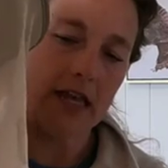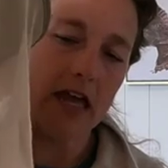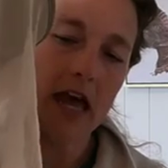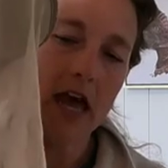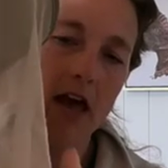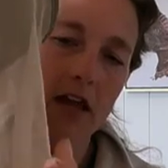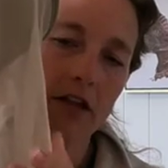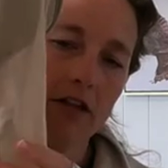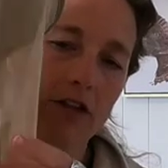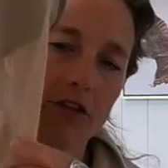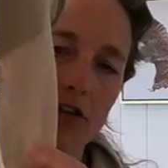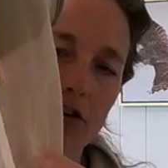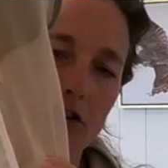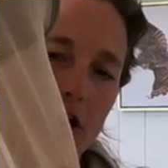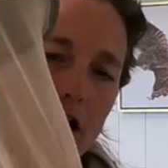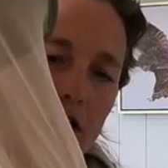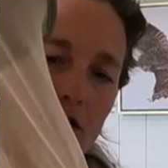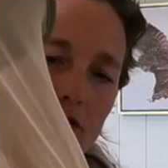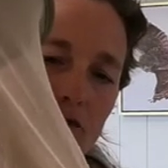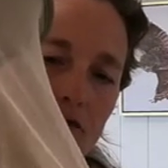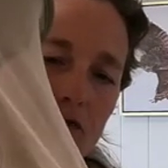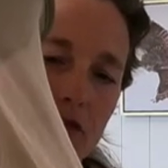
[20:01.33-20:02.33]
the color
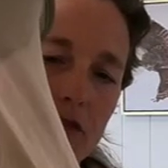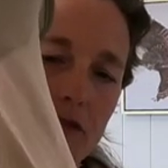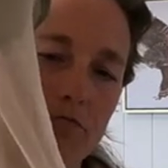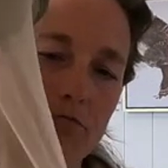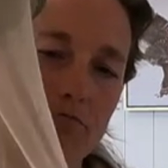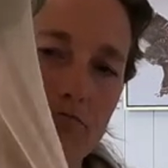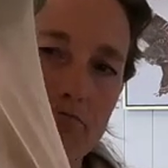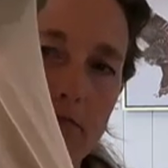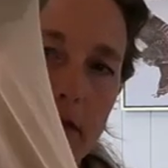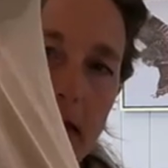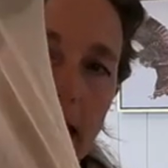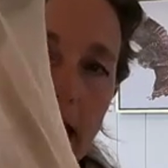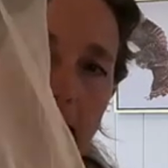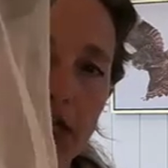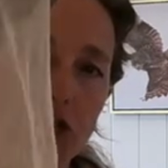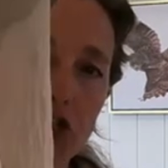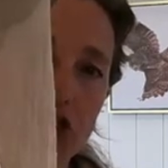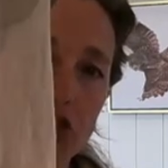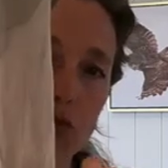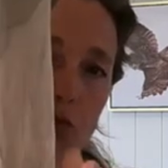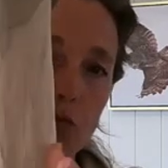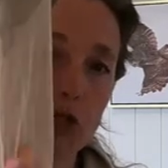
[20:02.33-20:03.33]
of the
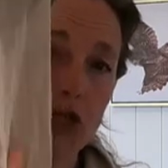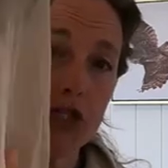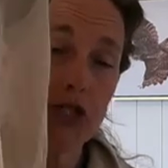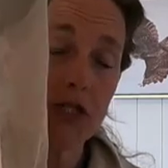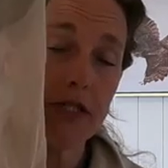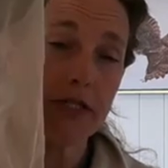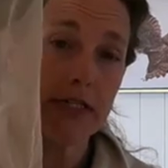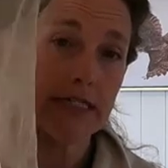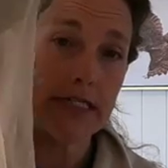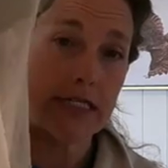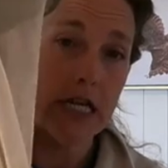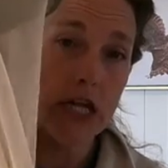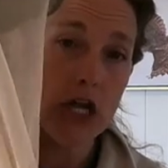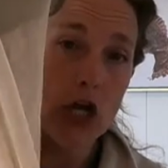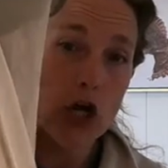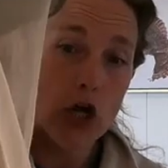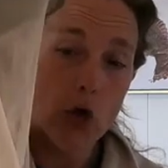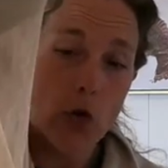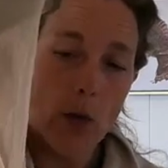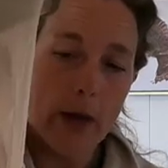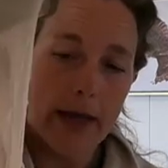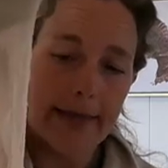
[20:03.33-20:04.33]
mesh, which is
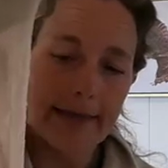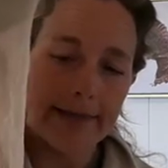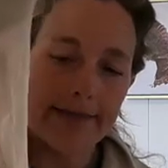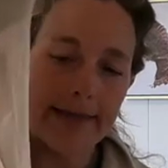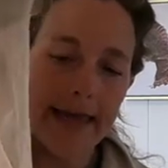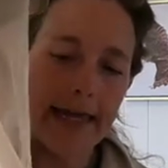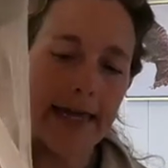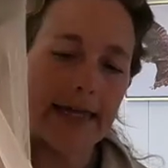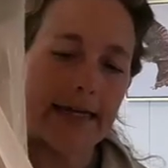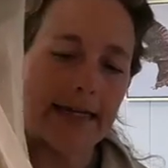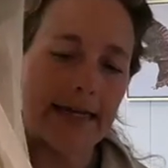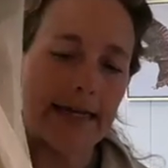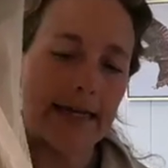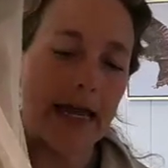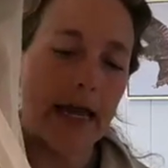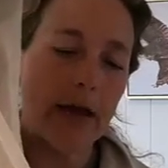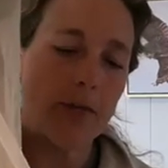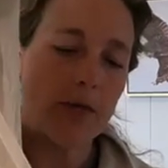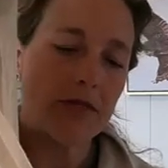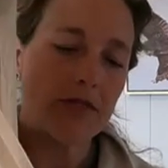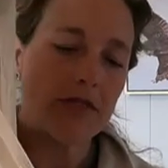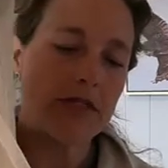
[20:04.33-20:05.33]
quite light, and
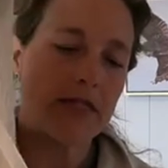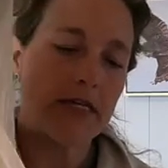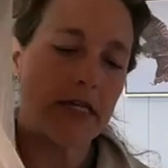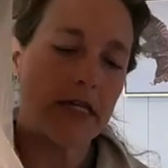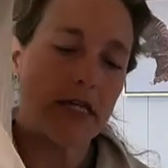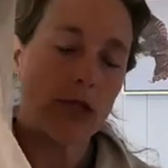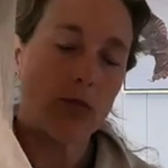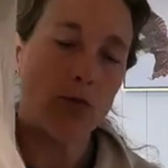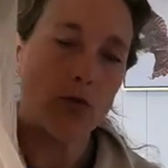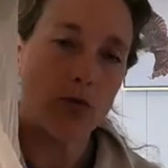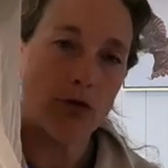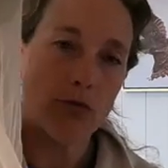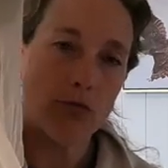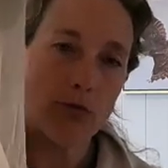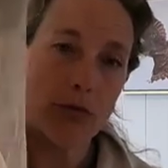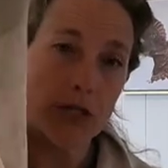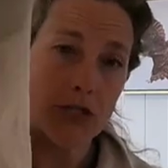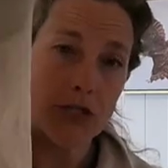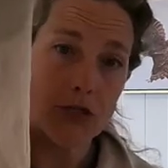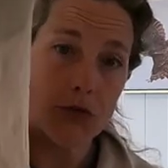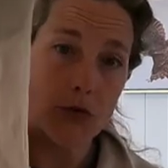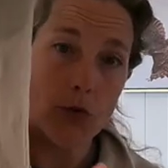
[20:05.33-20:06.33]
I was thinking wouldn't
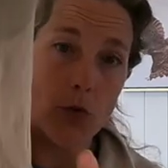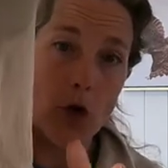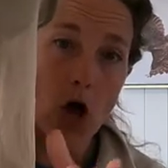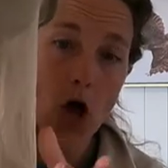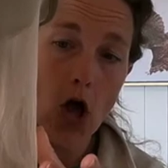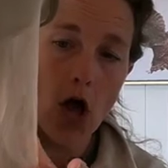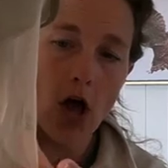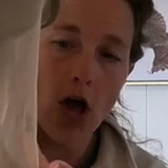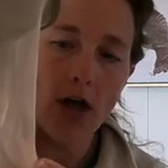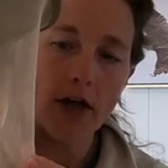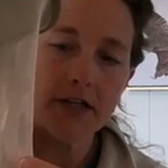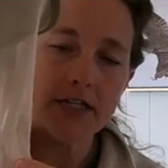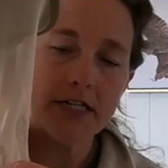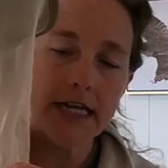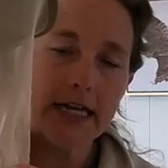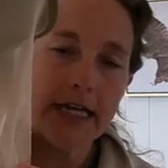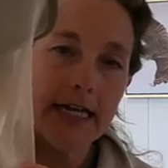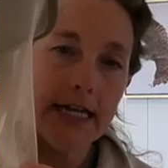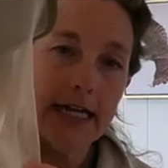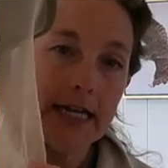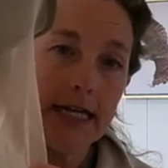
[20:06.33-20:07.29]
be too hot.